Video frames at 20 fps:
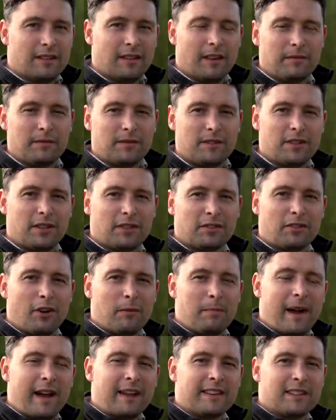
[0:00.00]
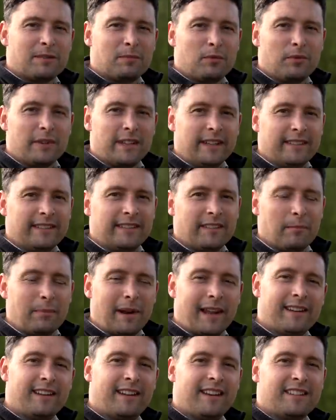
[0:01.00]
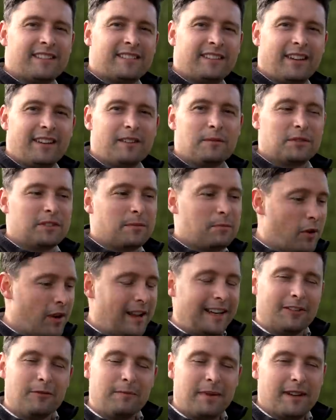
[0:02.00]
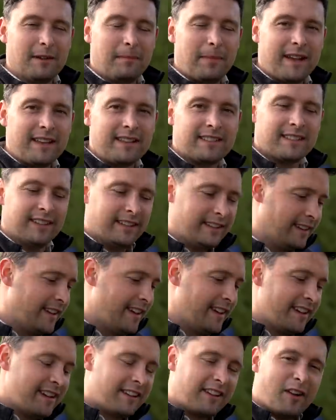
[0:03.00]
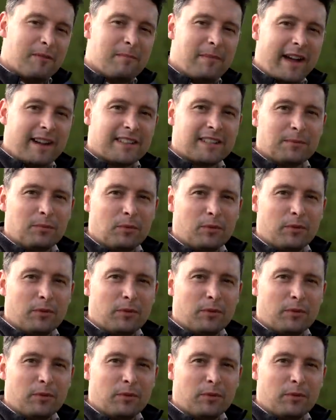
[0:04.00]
They've just got back this morning. The plan last night was to put a little bit of bait in, come back this